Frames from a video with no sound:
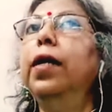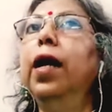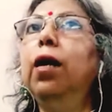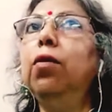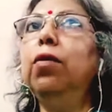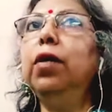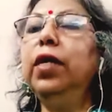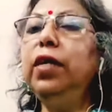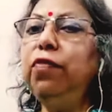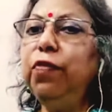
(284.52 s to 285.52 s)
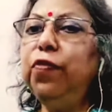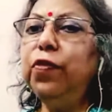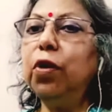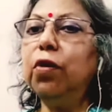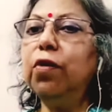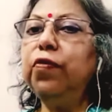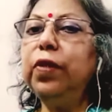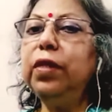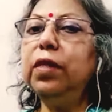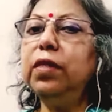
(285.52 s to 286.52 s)
Now, even
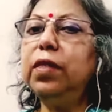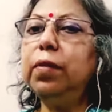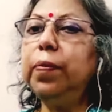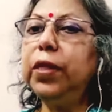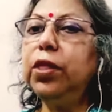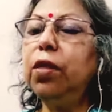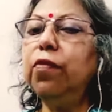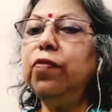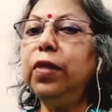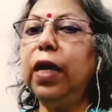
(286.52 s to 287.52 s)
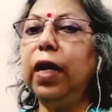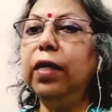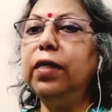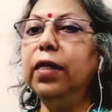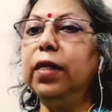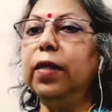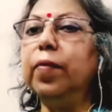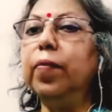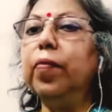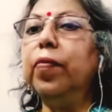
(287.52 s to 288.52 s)
photography, this depiction of reality,
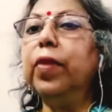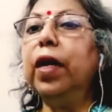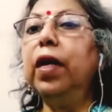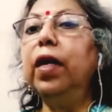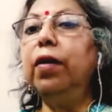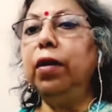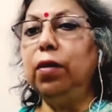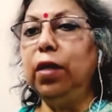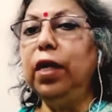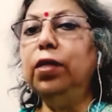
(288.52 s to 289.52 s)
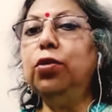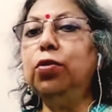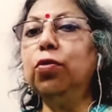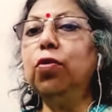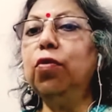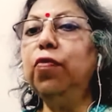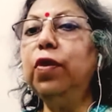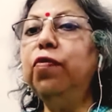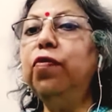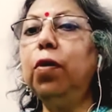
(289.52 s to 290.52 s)
it took
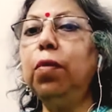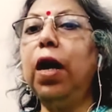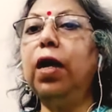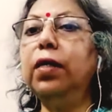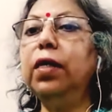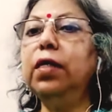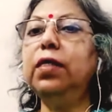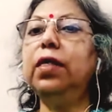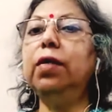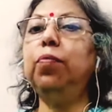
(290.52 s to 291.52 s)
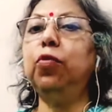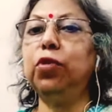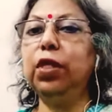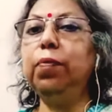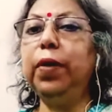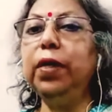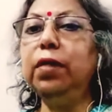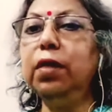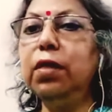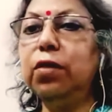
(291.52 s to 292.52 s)
over from artists and portrait
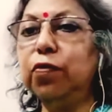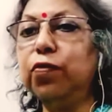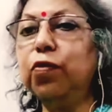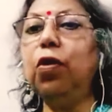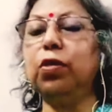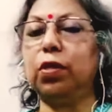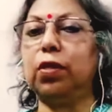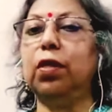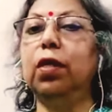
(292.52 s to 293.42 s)
painters, of course,